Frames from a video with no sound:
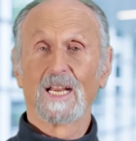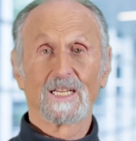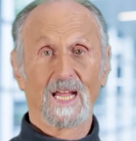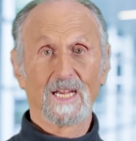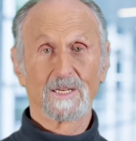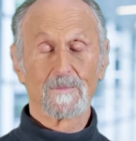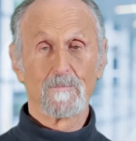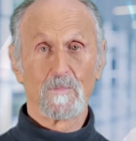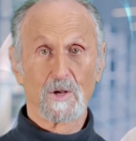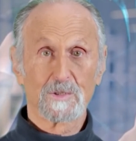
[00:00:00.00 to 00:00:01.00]
like
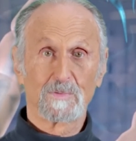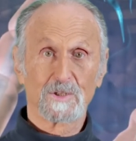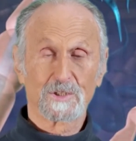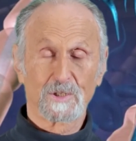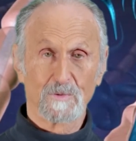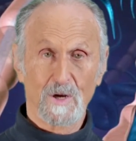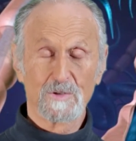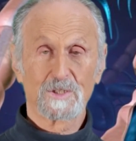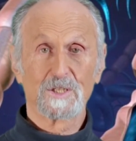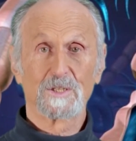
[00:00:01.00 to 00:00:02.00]
multiple
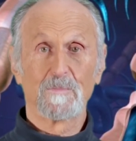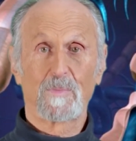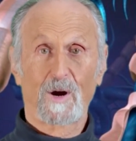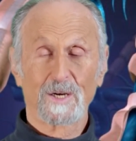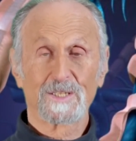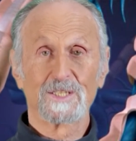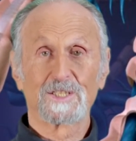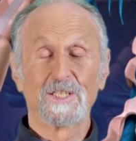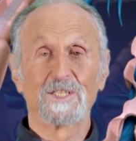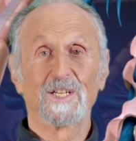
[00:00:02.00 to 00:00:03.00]
sclerosis and
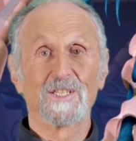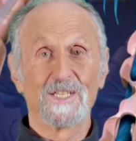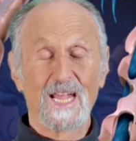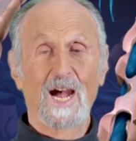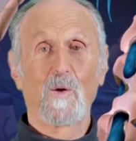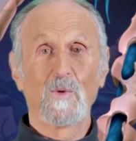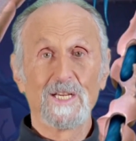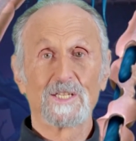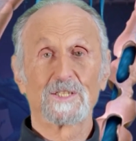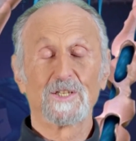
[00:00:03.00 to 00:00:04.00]
Parkinson's, there's now
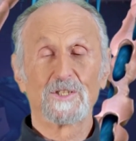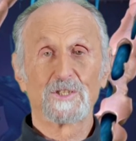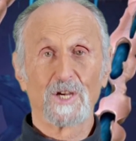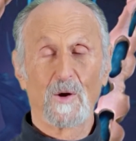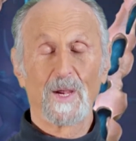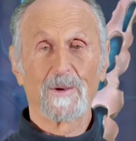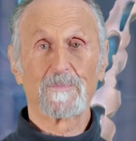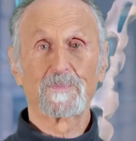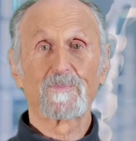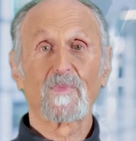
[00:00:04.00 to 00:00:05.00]
research showing